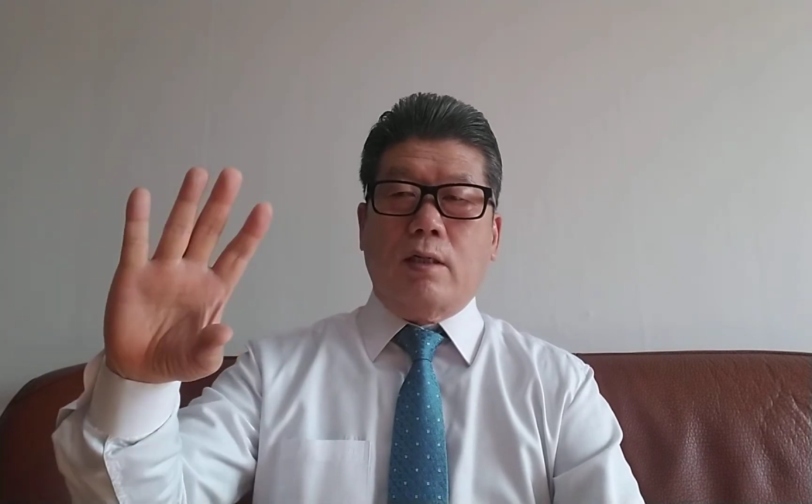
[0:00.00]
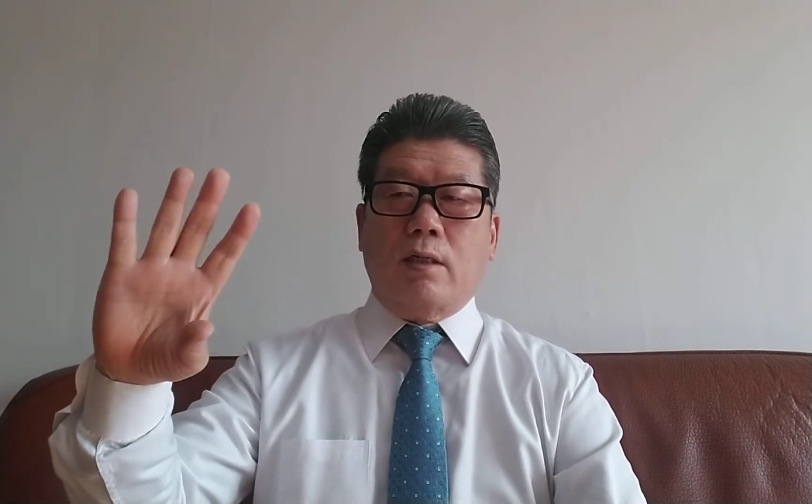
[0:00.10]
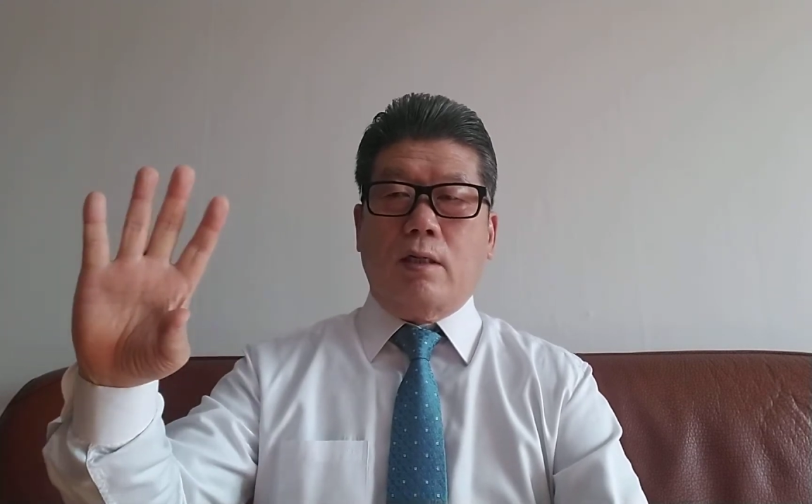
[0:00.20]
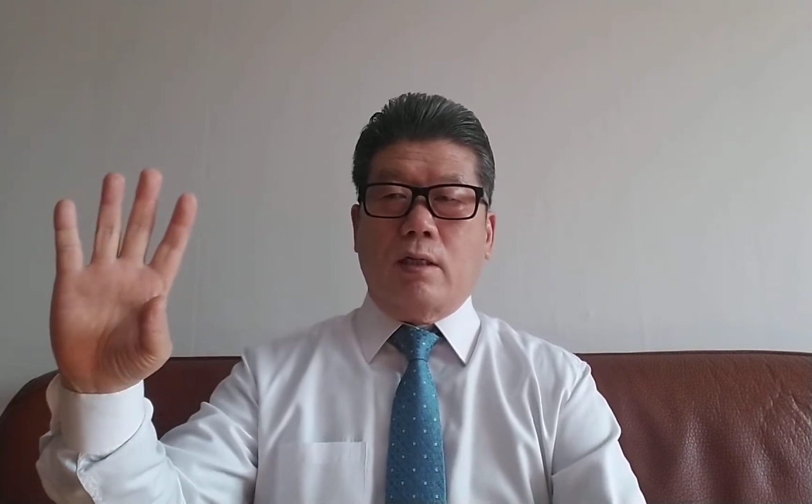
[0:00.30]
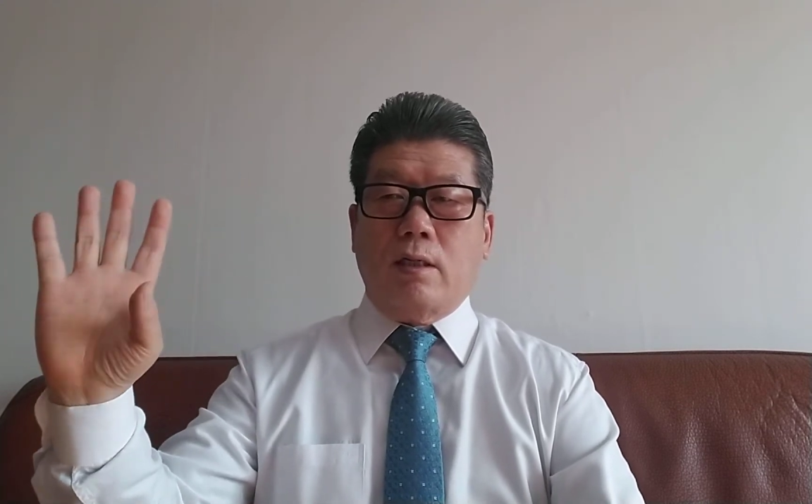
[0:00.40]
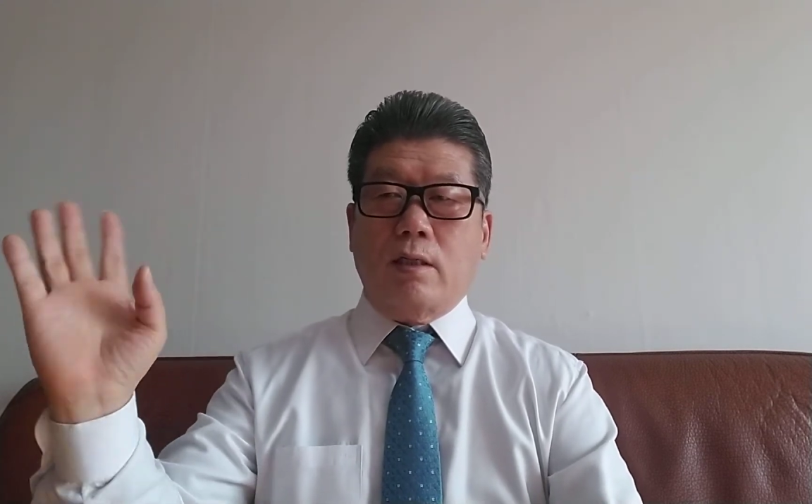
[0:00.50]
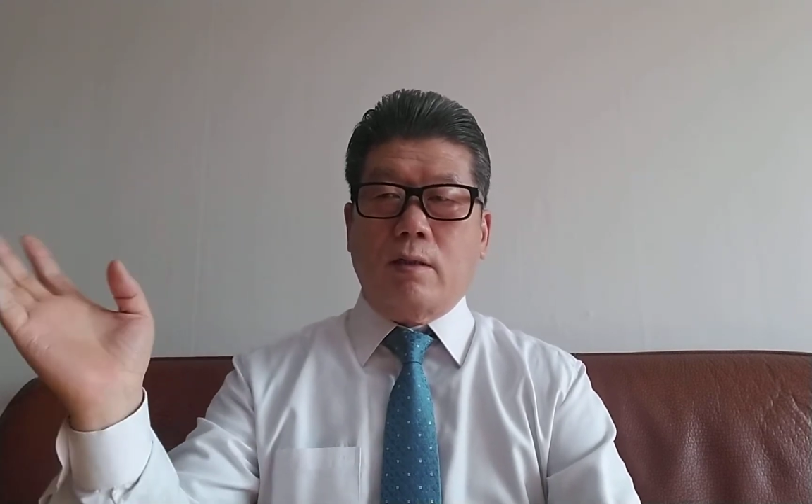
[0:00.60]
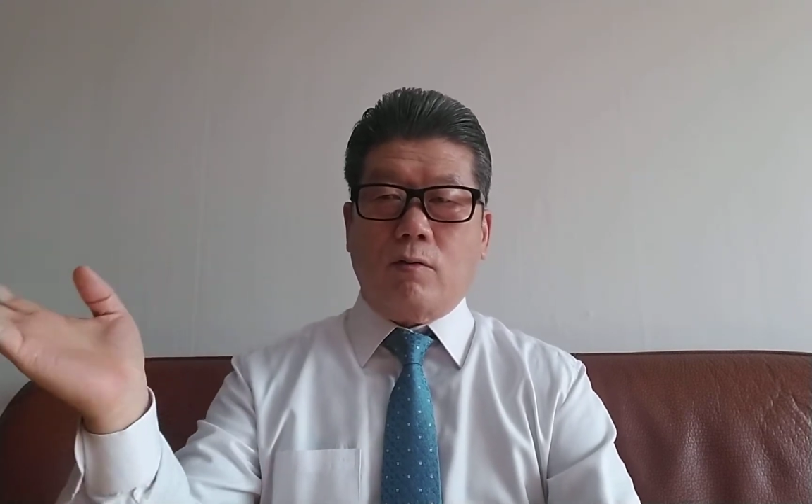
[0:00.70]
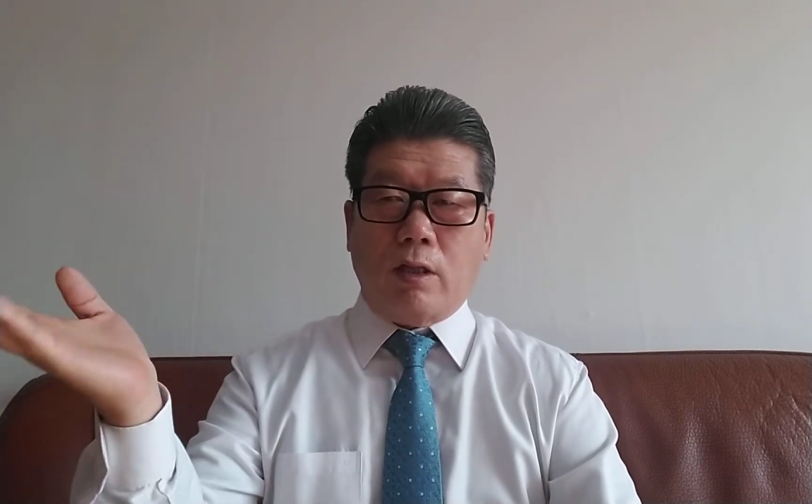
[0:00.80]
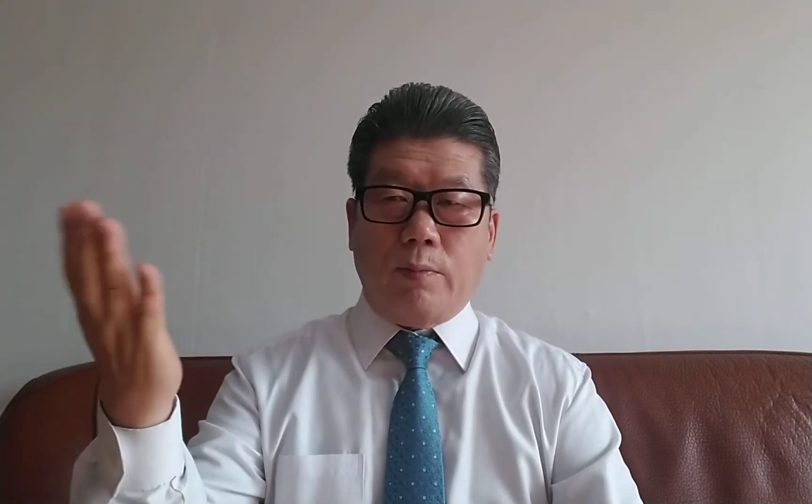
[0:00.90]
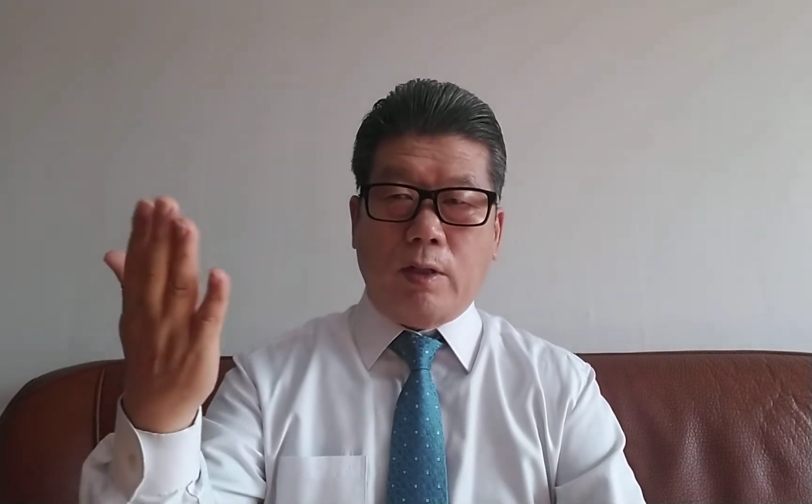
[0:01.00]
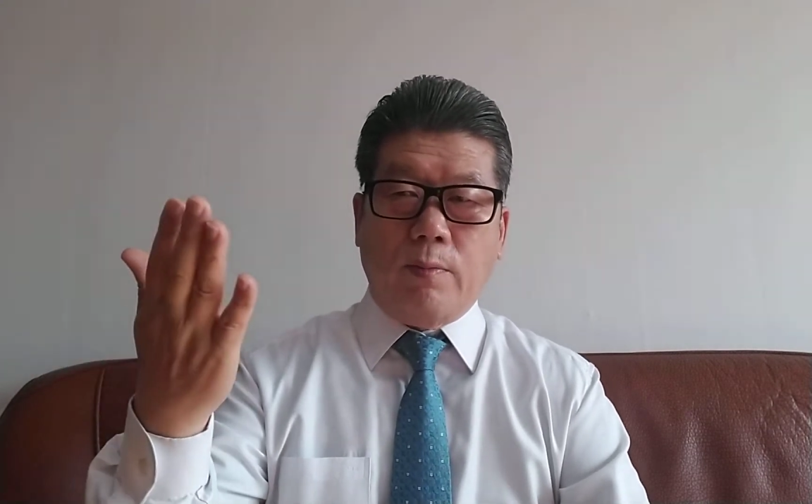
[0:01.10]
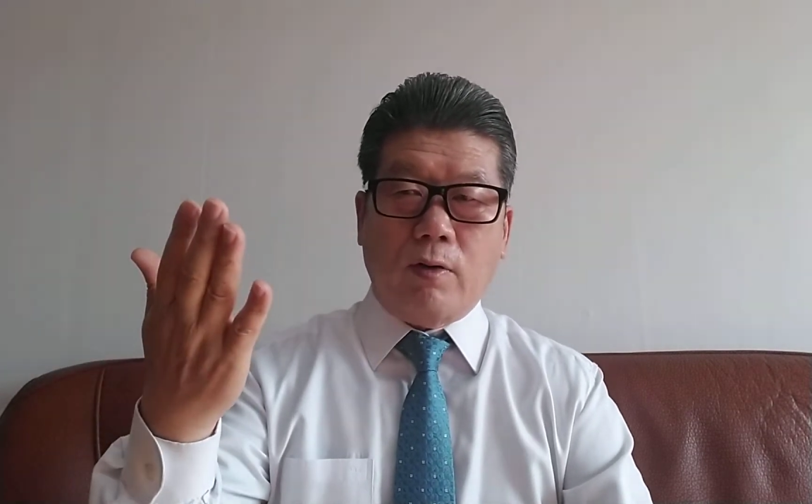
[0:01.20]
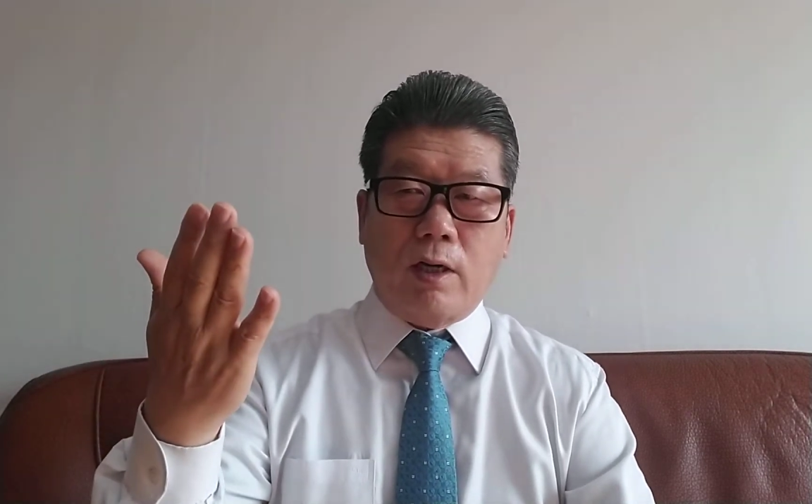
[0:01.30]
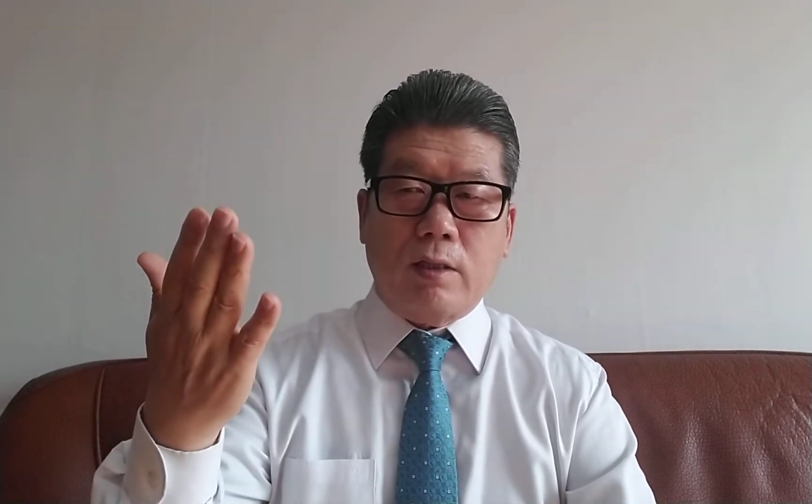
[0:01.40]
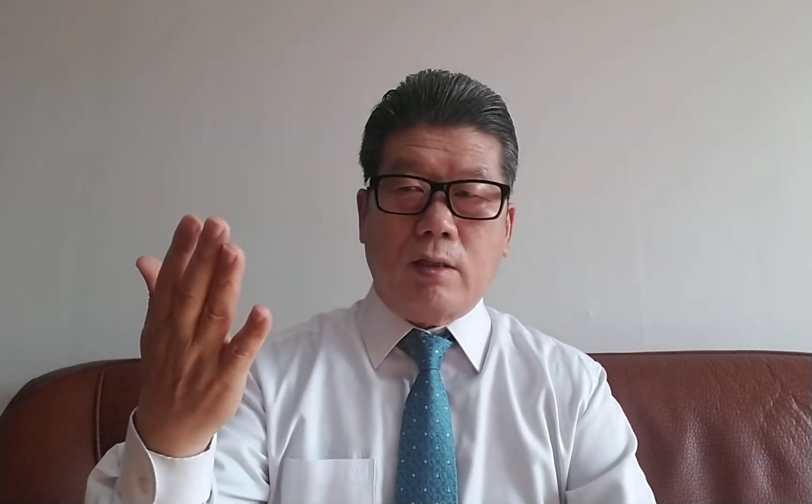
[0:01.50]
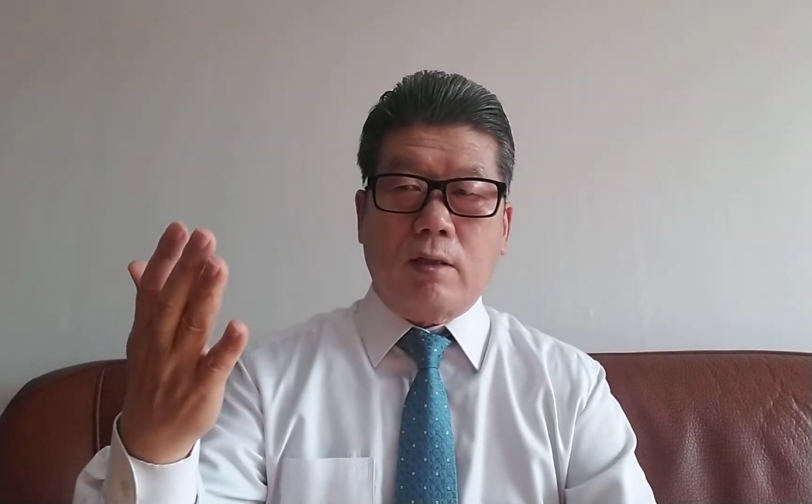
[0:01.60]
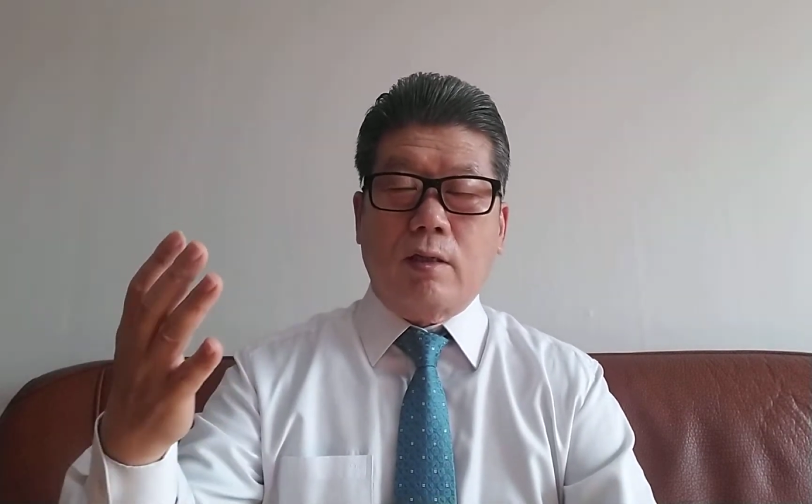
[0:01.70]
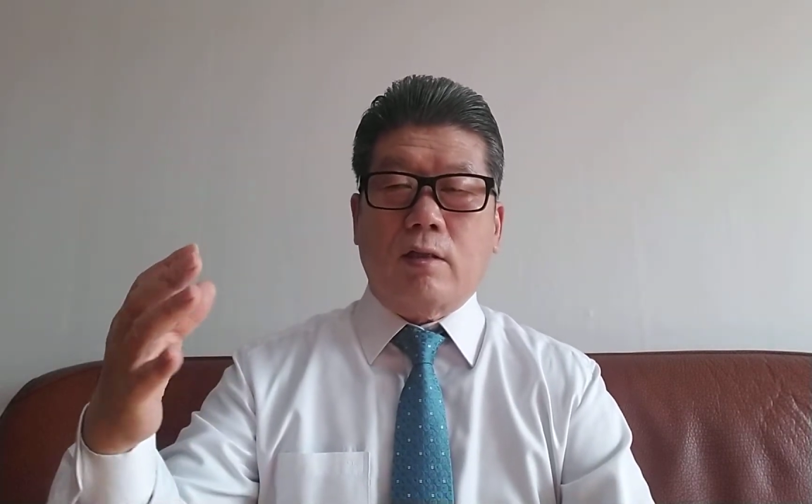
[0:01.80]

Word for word: uh, and the democratic.